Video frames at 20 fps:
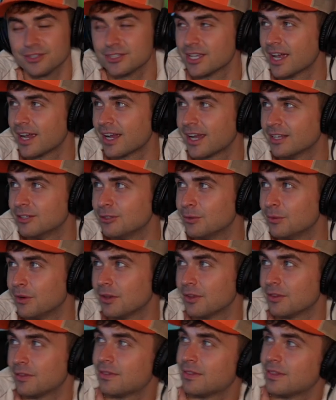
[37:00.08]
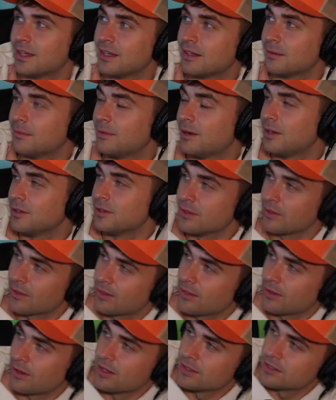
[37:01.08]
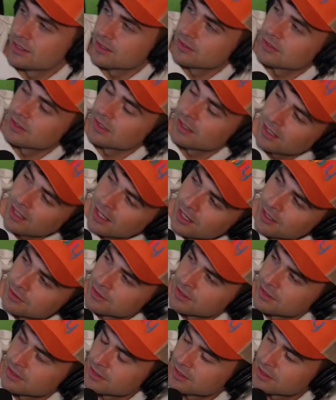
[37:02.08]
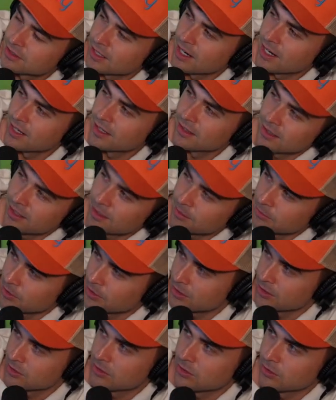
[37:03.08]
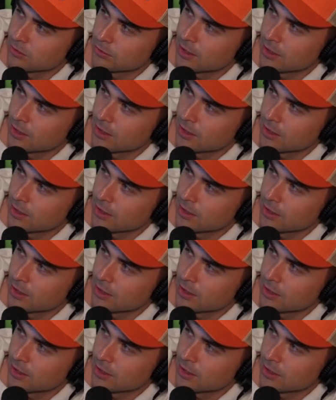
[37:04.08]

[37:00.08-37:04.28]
a second. You want to think about your thoughts as the clouds in the sky that I'm looking to